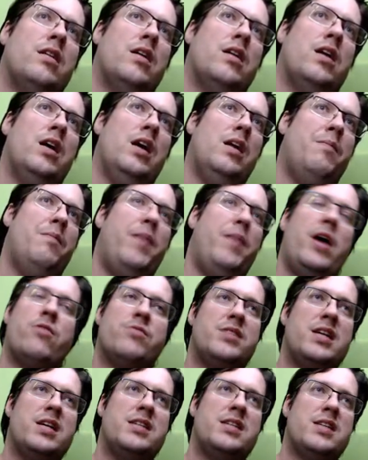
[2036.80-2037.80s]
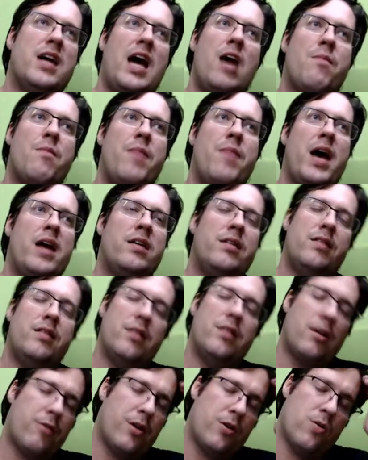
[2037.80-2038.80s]
a penalty to how bad the
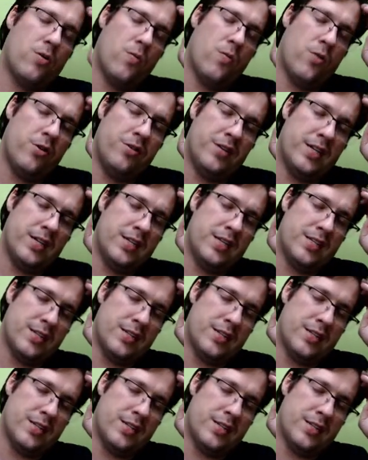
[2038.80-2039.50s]
critical wound is,